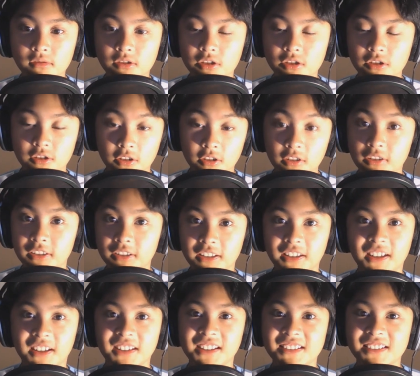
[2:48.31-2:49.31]

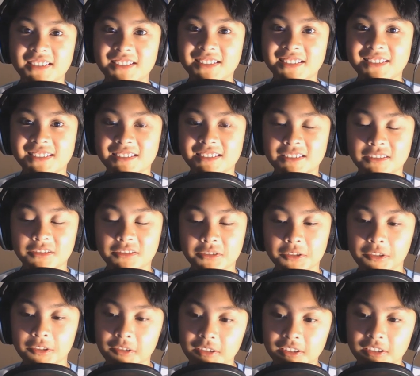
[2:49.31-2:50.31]
journey, I guess you could say,
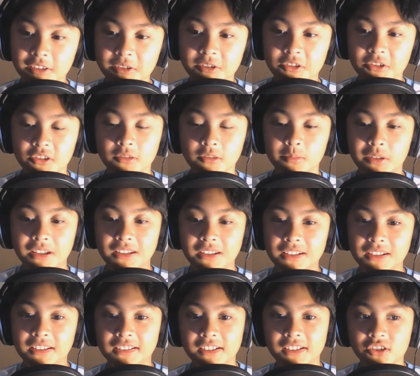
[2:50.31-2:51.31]
through YouTube
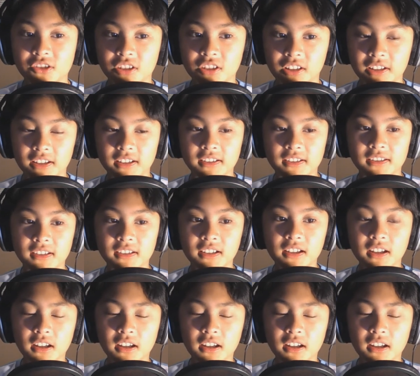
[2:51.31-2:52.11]
and electronics.